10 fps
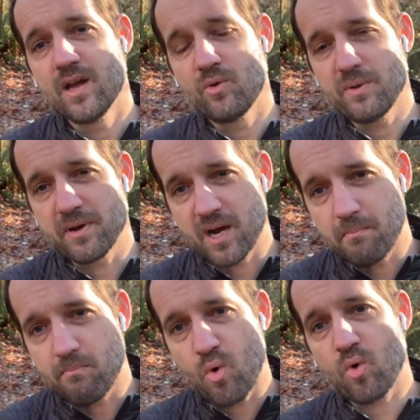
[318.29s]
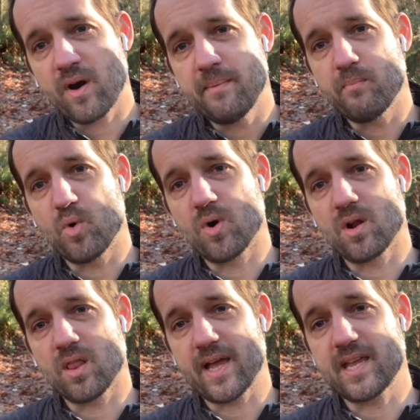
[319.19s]
we become more and more
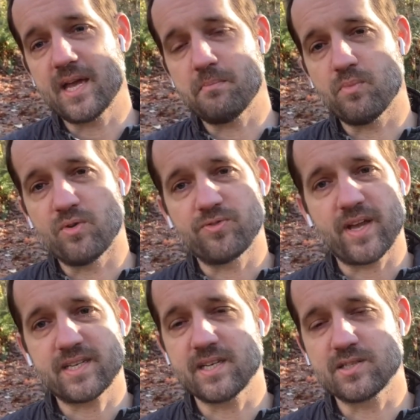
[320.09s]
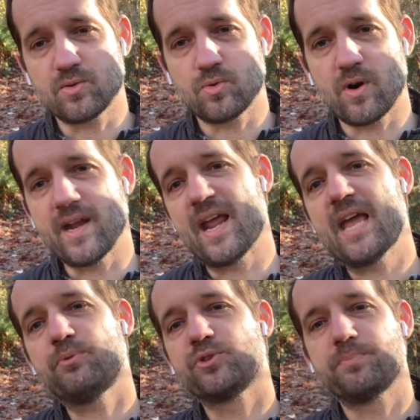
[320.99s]
like Him, reflecting His glory and
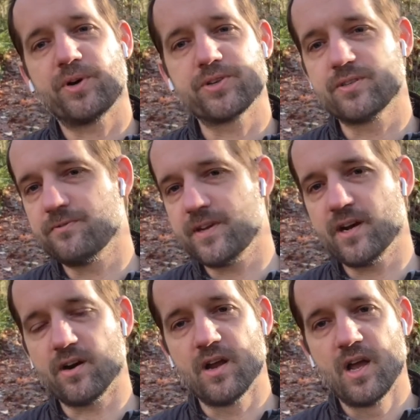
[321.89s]
able to persevere